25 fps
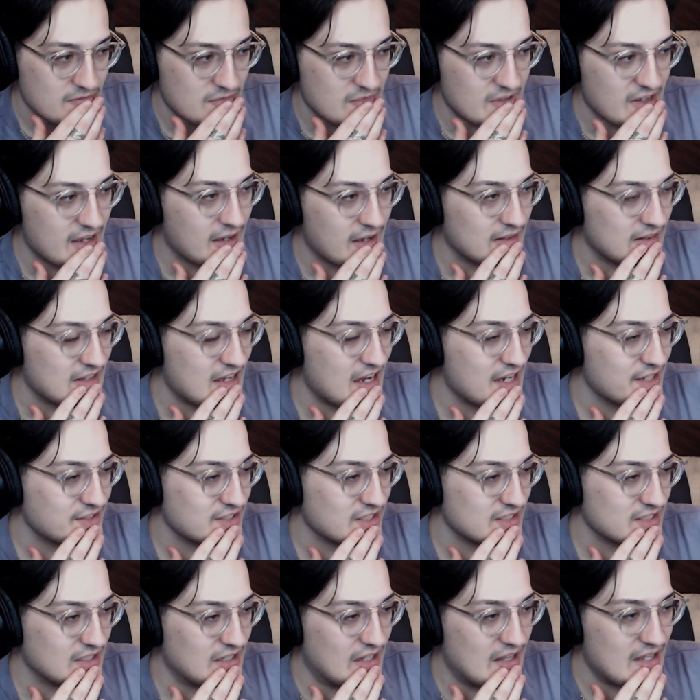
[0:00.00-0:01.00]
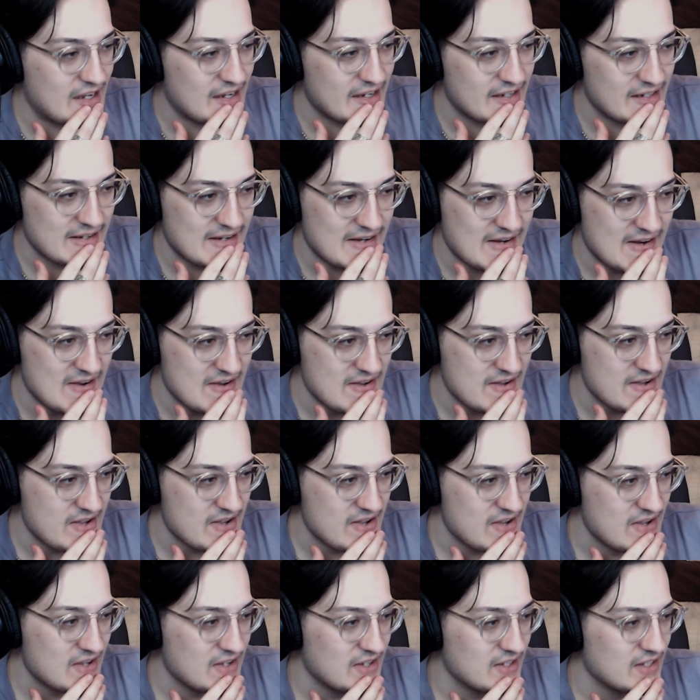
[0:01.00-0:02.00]
Yeah, lies on the line.
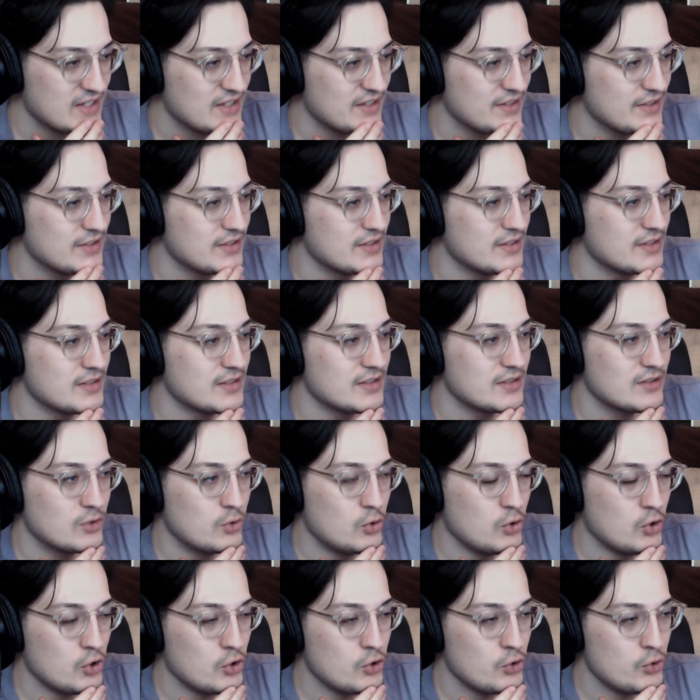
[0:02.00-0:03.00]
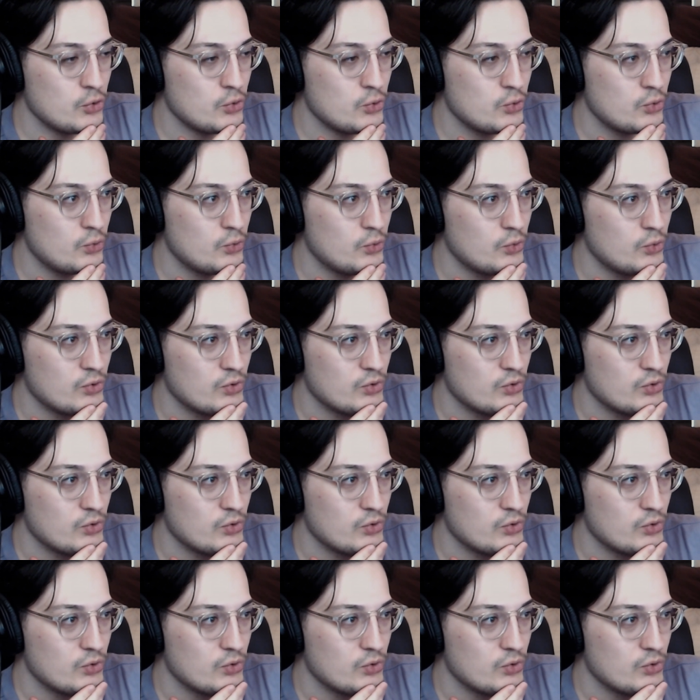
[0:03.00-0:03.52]
Woo!